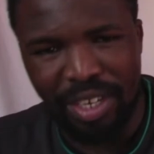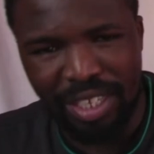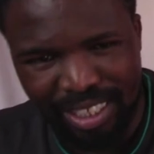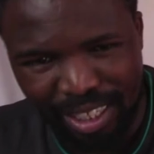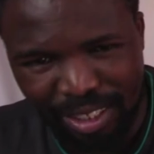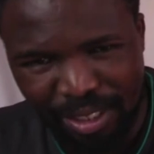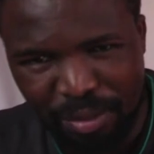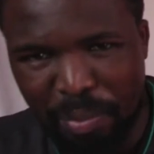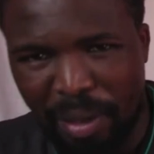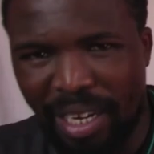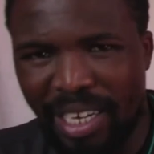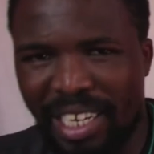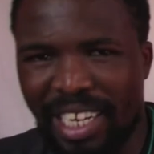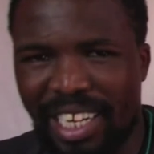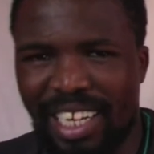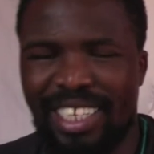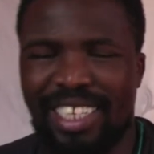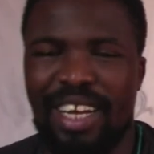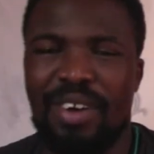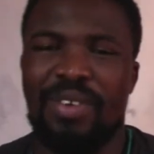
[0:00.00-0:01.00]

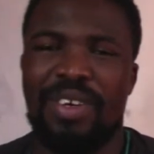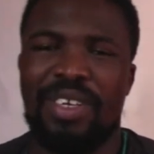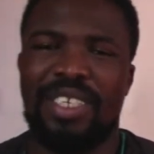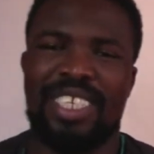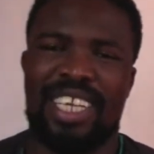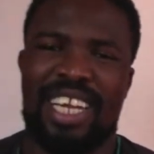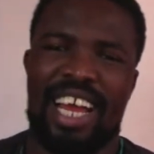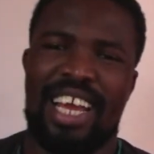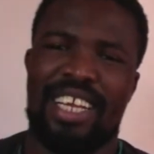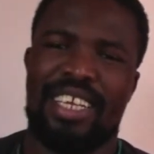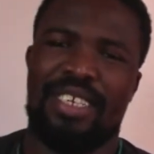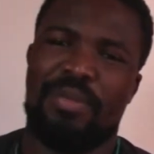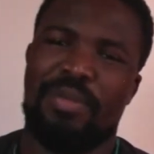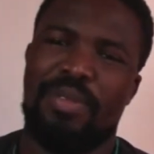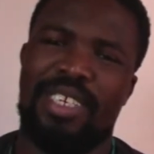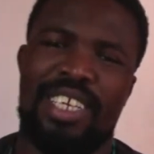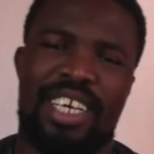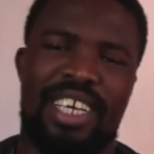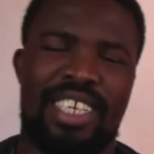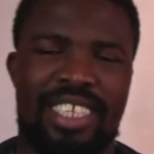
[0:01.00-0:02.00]
suspended. I was right, man.
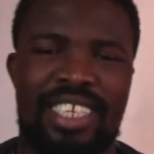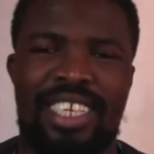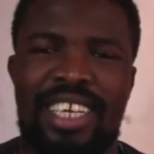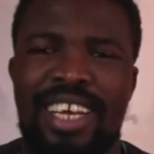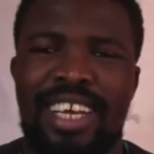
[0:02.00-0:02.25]
Yes.